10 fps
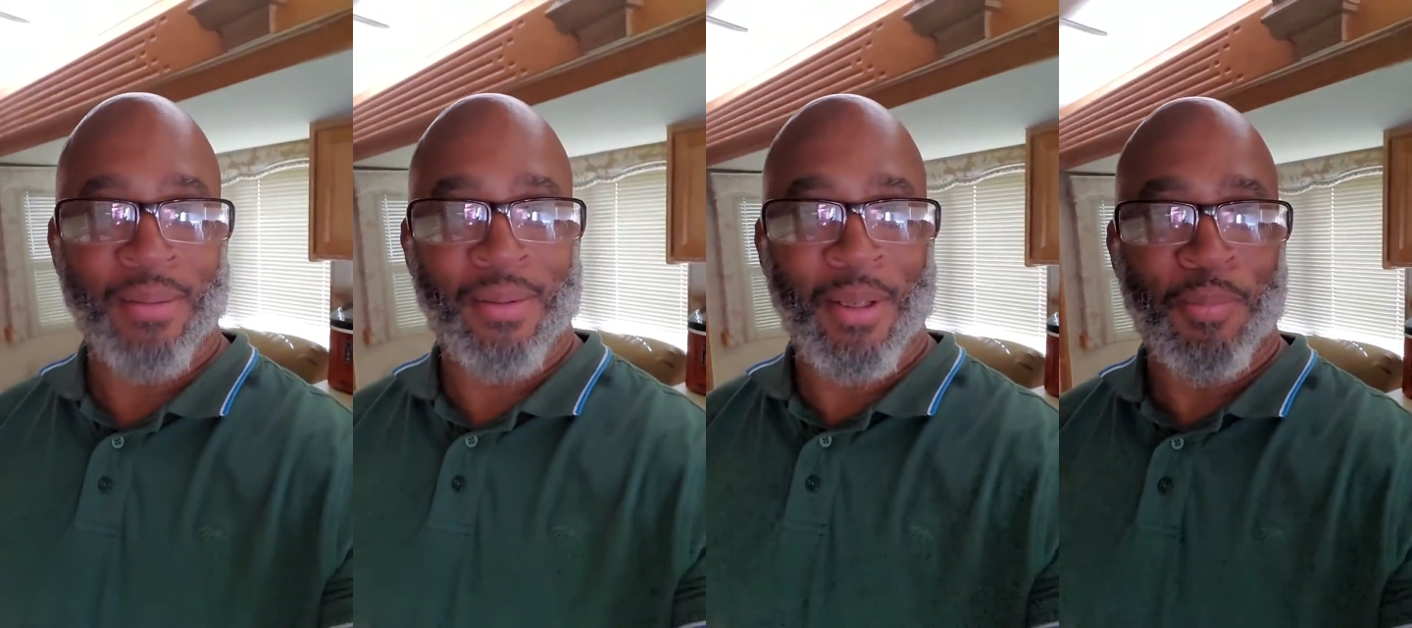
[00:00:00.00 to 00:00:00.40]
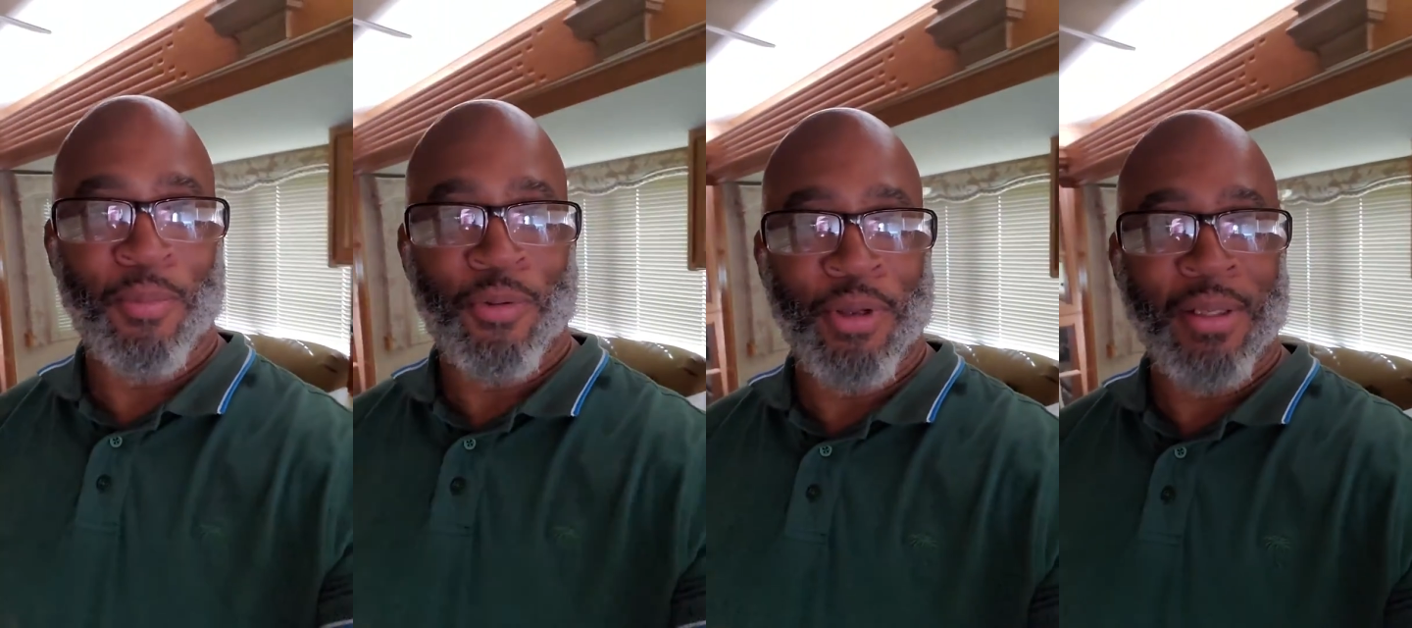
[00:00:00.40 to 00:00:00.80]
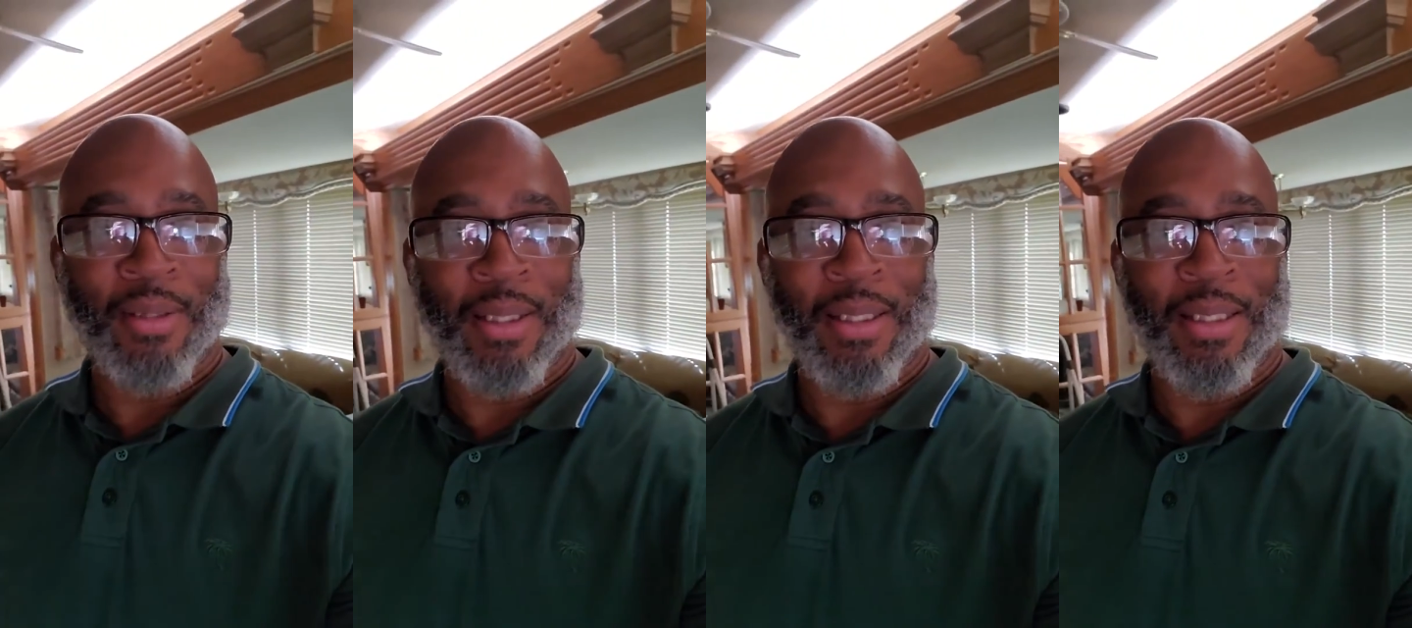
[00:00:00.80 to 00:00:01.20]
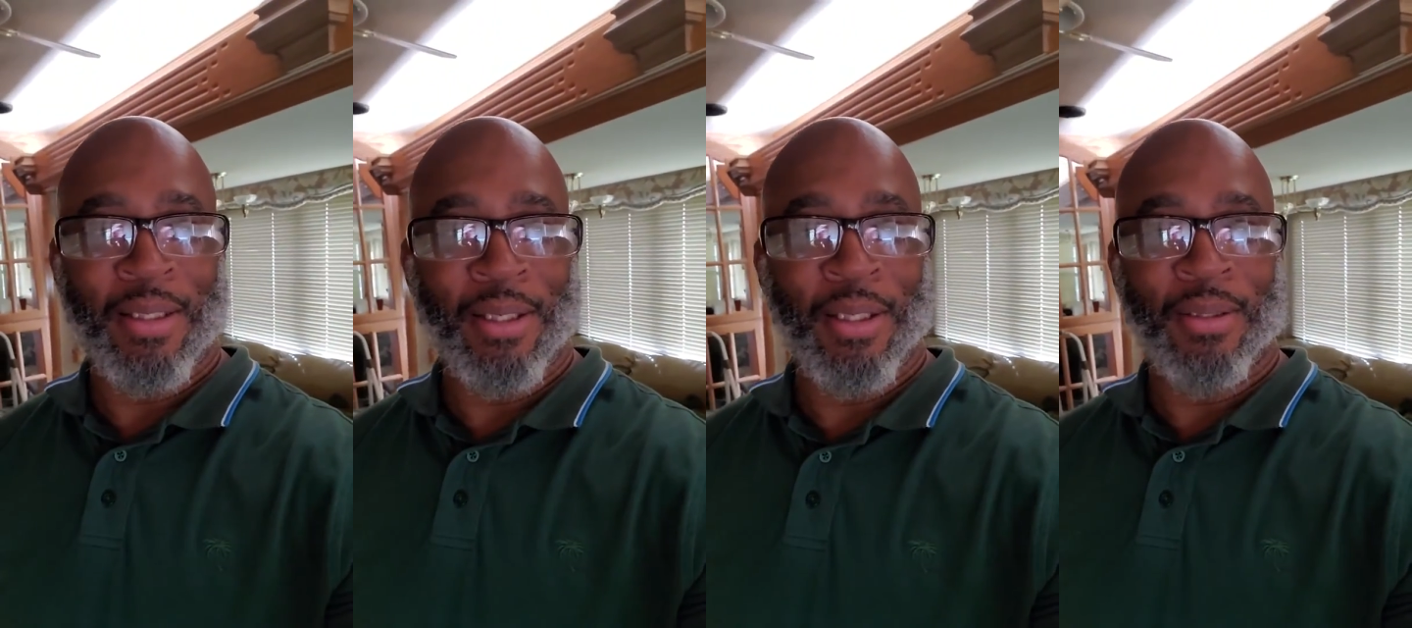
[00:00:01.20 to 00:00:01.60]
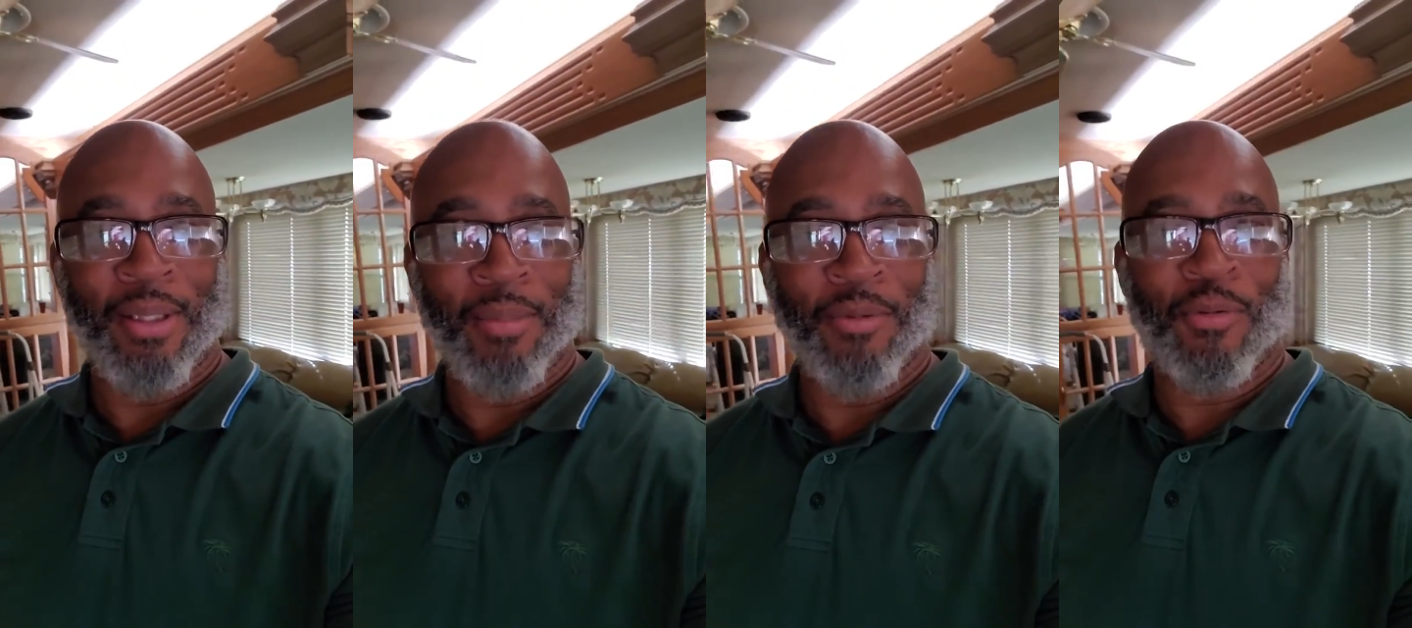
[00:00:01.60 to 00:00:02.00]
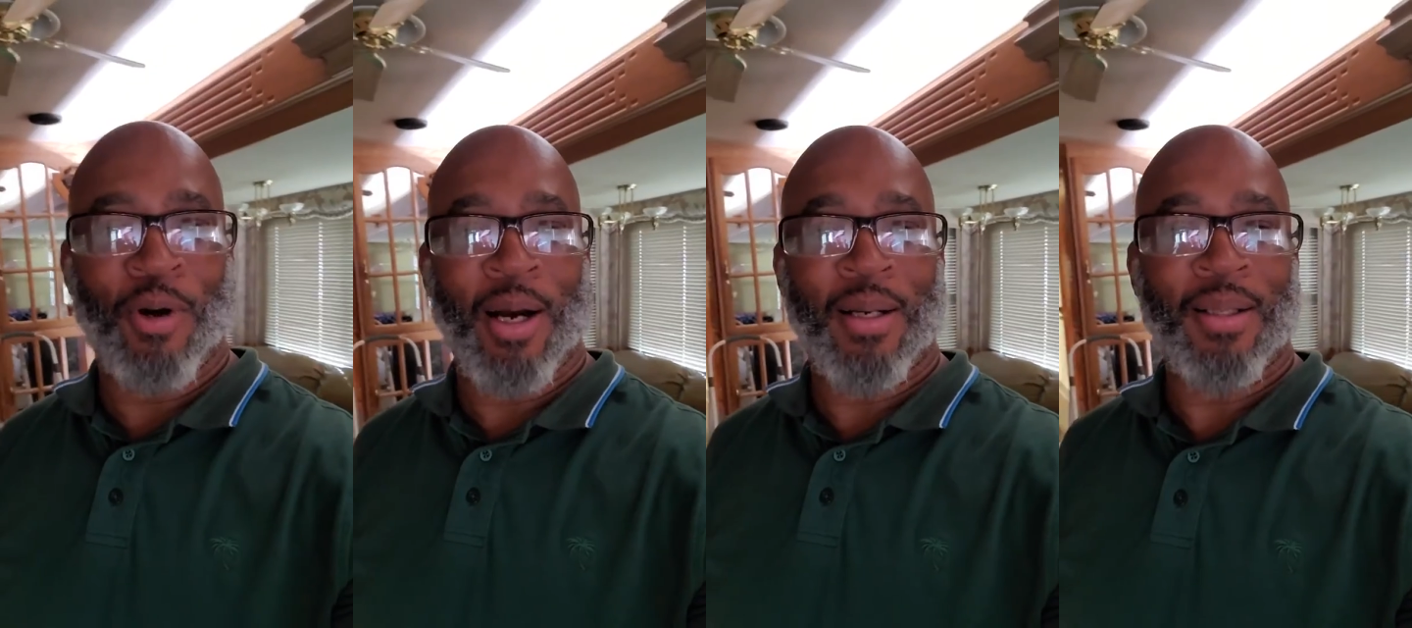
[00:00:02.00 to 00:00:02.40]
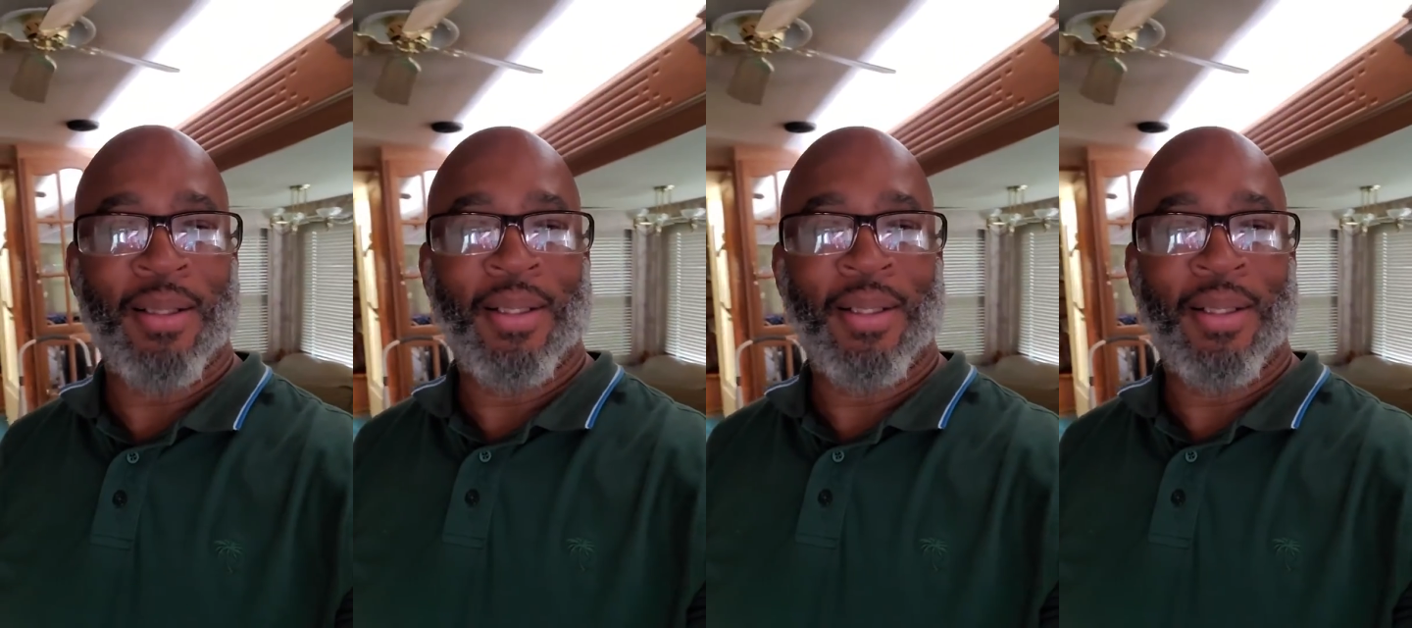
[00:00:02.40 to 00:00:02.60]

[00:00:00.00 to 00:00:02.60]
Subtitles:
a couple more things I need to get done before I